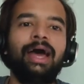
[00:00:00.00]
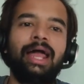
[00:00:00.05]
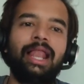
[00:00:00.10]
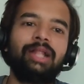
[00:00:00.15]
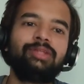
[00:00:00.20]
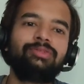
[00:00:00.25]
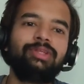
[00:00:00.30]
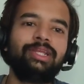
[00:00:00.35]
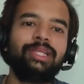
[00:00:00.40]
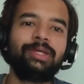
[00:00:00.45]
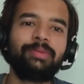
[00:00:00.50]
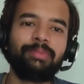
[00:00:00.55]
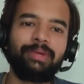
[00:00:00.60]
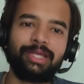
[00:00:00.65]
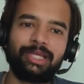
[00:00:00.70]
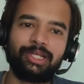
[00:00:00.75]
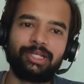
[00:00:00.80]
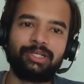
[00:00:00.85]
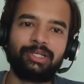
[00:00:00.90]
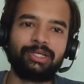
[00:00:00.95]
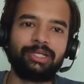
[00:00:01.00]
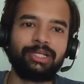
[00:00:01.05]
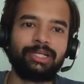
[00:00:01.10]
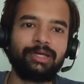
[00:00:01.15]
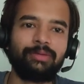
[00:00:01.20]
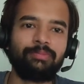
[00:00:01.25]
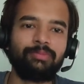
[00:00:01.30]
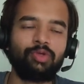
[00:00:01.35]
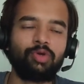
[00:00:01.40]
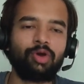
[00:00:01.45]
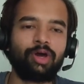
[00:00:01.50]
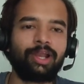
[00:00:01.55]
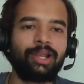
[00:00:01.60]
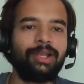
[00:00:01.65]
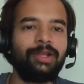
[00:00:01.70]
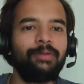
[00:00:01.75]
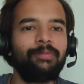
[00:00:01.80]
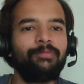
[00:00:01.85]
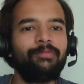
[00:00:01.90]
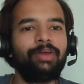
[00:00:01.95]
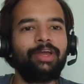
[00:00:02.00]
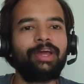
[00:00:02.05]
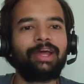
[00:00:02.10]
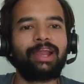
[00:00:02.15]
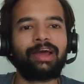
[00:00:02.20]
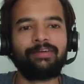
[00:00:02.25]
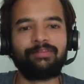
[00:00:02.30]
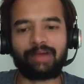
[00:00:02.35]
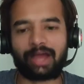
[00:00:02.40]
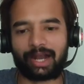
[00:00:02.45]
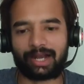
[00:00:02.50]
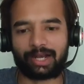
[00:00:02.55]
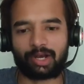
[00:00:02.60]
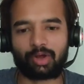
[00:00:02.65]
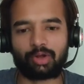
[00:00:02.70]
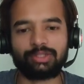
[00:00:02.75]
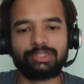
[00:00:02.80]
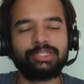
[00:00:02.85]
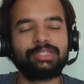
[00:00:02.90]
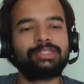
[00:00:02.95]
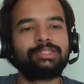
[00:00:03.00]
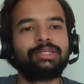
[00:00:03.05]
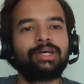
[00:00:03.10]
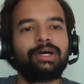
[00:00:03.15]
I'll also link my GitHub URL where I've added all these